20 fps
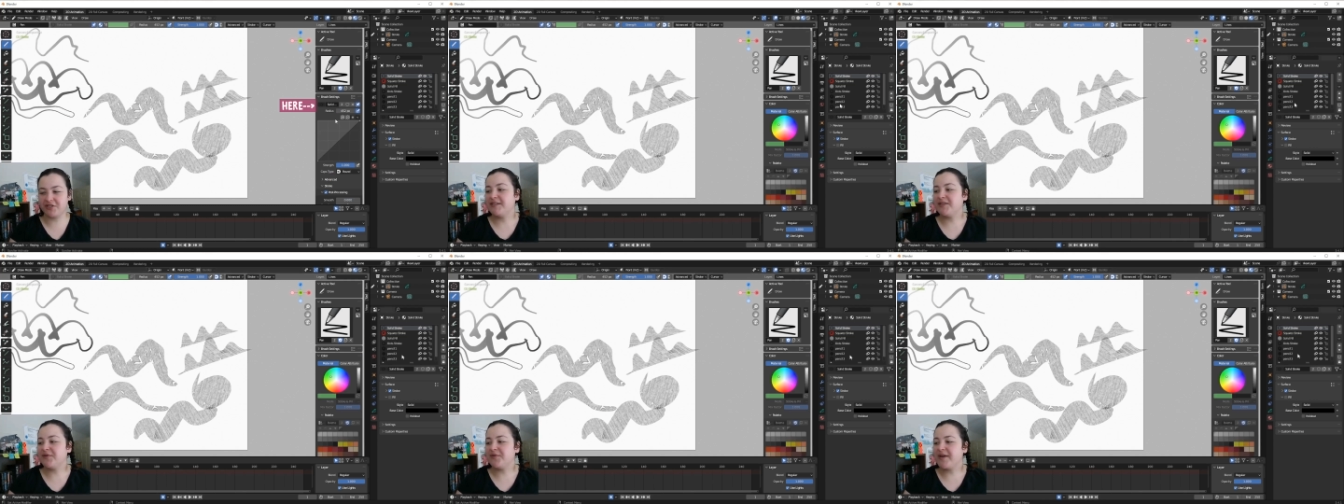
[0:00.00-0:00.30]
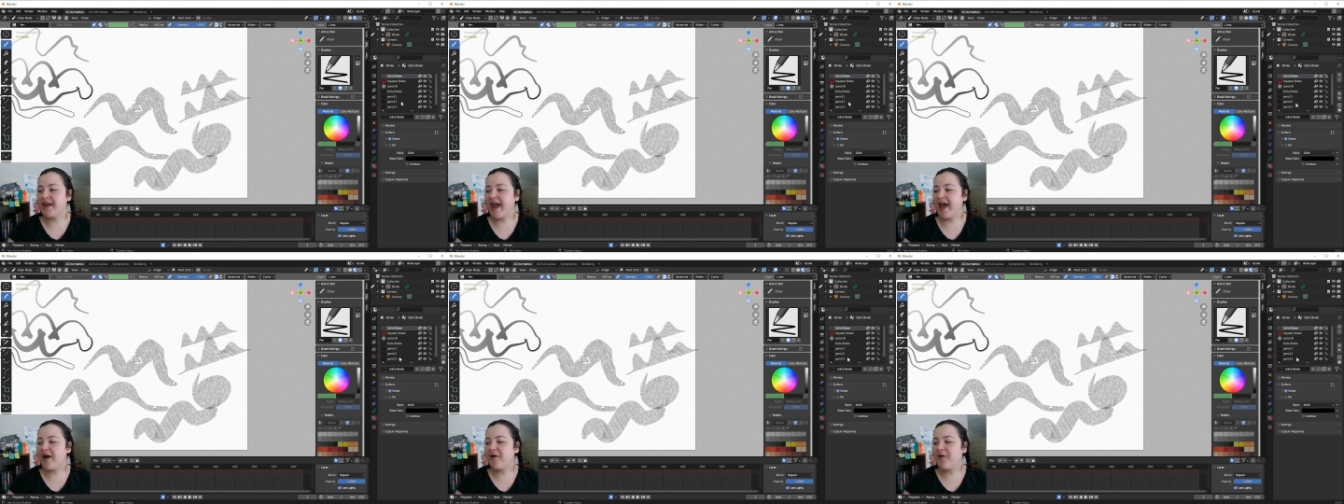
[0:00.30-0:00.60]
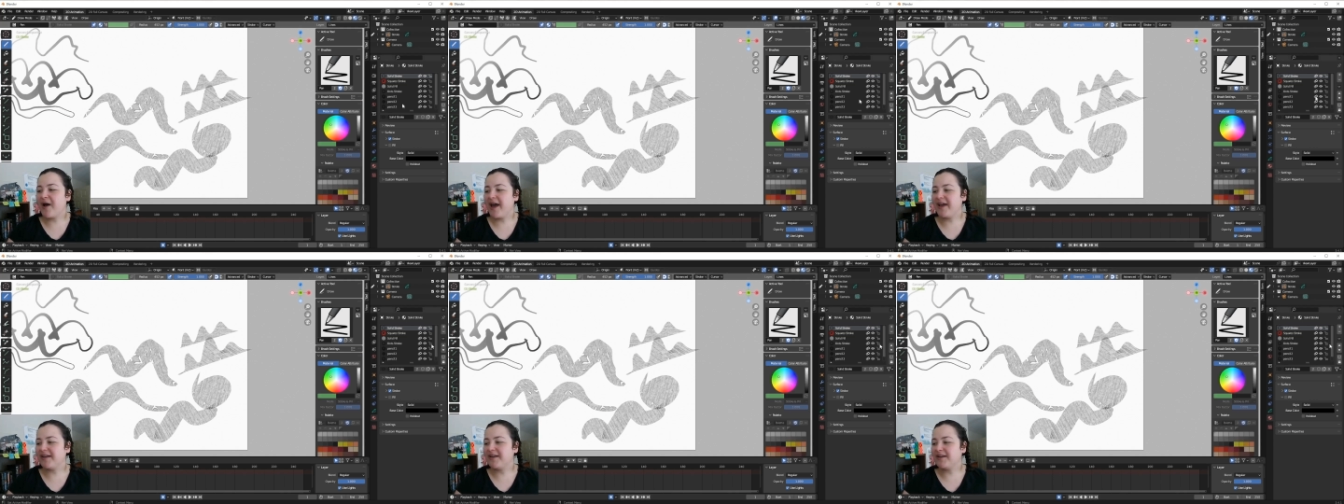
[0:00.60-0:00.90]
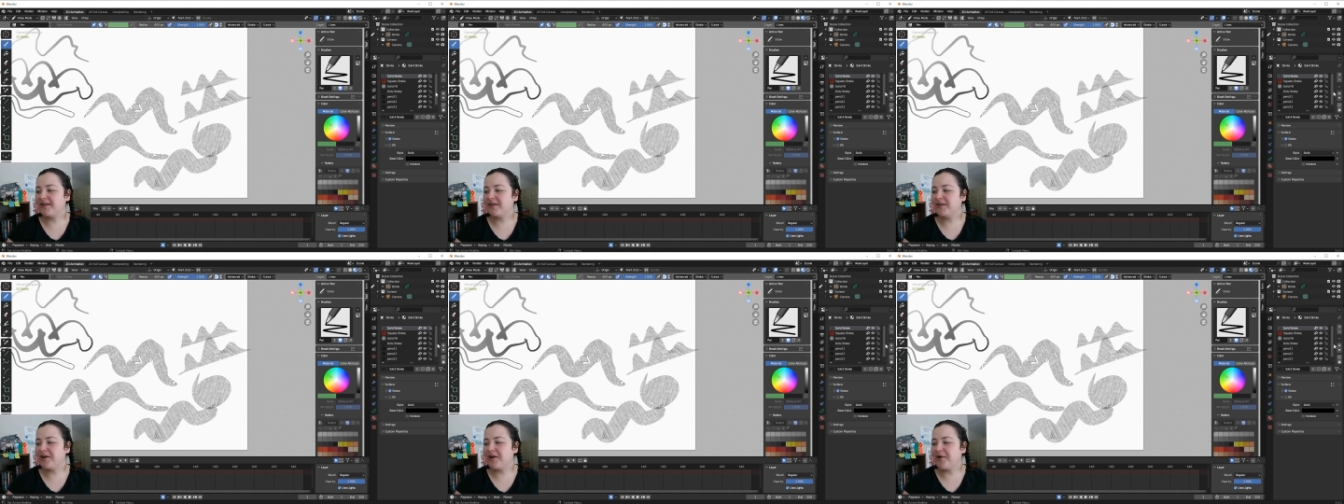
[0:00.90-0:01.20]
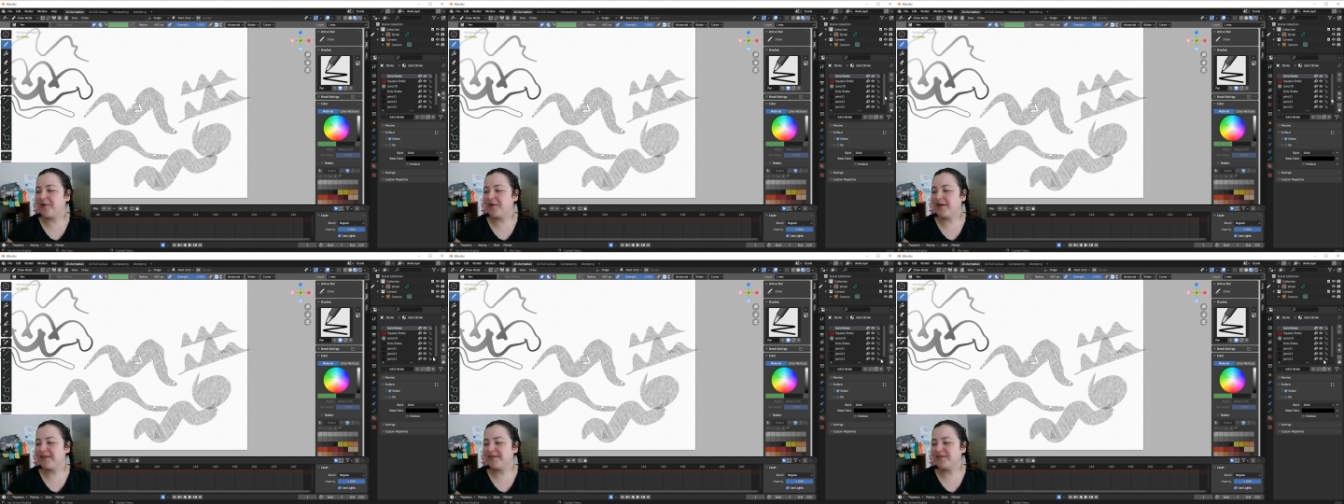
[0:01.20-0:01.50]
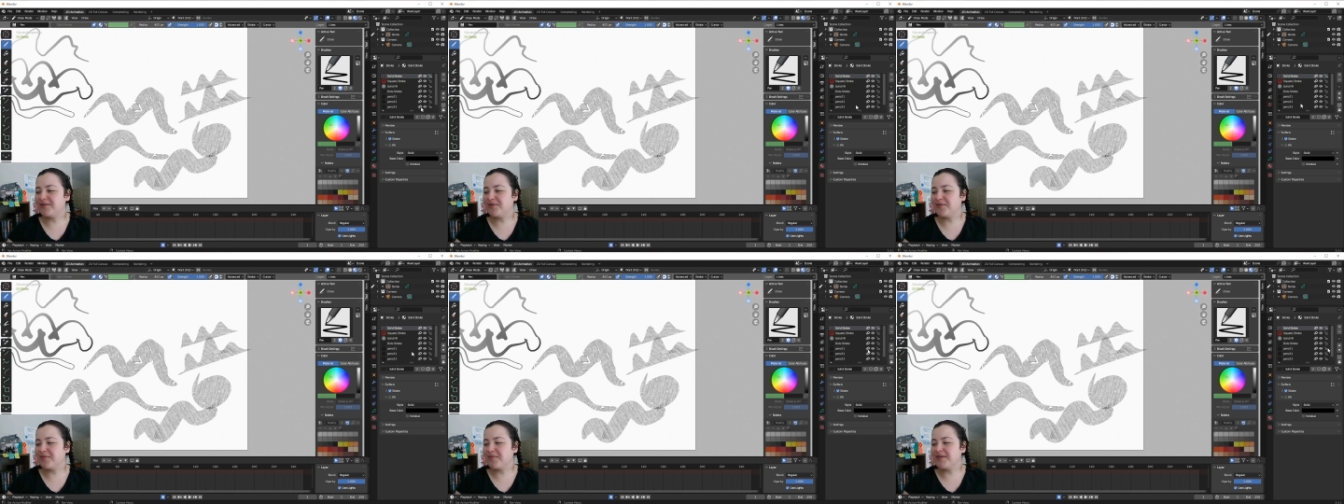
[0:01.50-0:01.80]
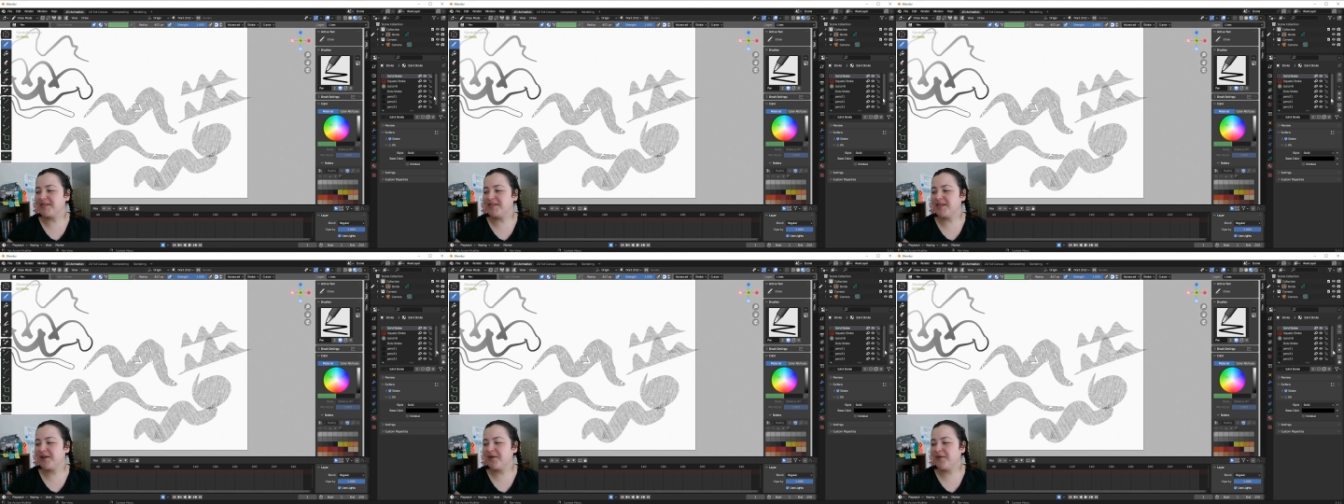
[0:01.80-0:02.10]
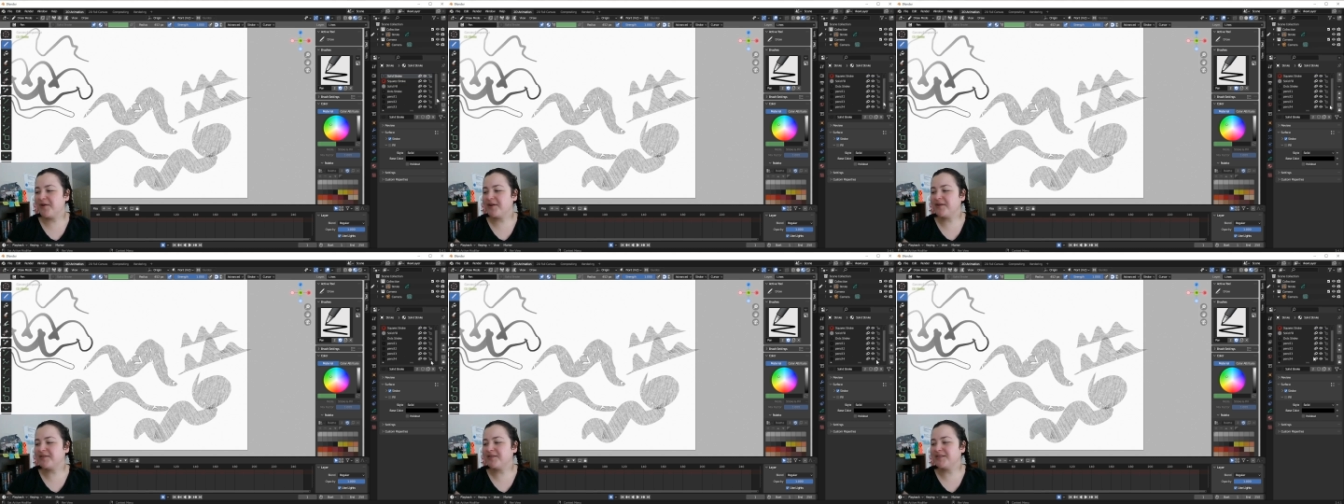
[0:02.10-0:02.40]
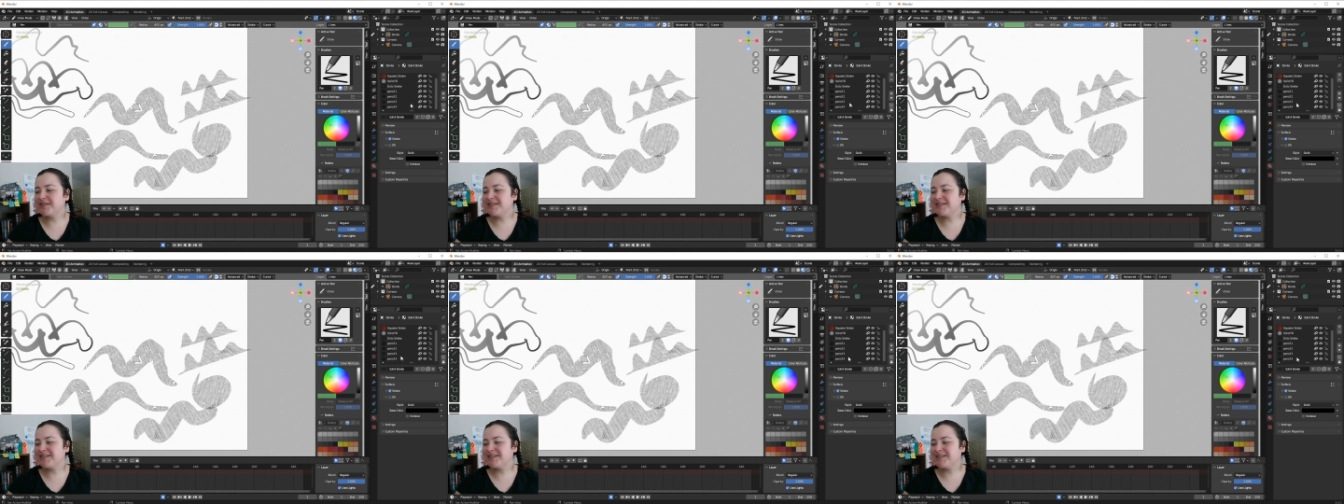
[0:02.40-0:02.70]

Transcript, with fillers: So now I can go into the materials,